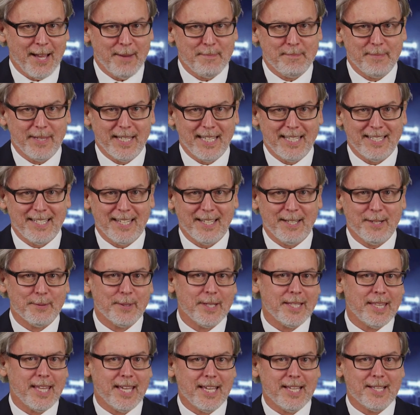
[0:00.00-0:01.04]
a meeting
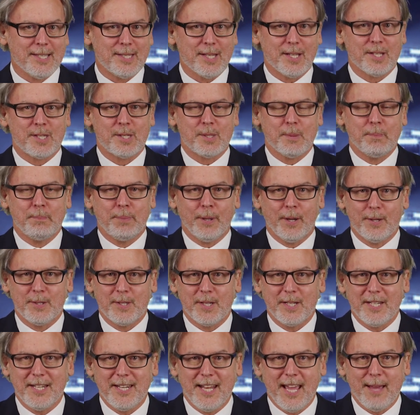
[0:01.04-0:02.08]
with his
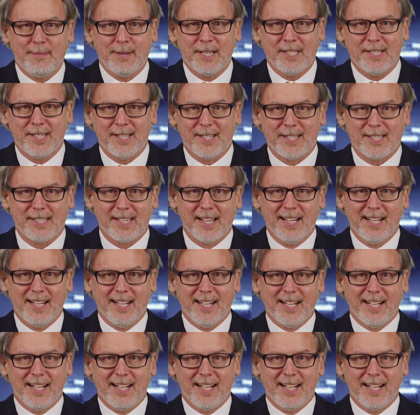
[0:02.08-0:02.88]
supposed nemesis,